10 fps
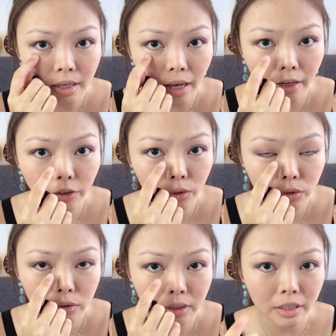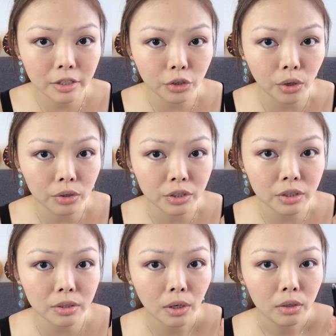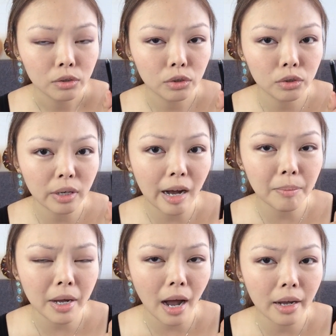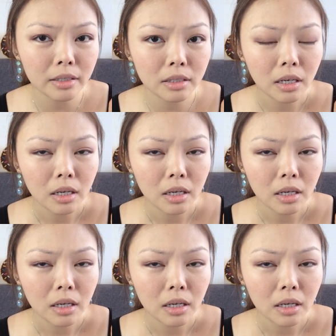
and also in the inner corners to help my eyes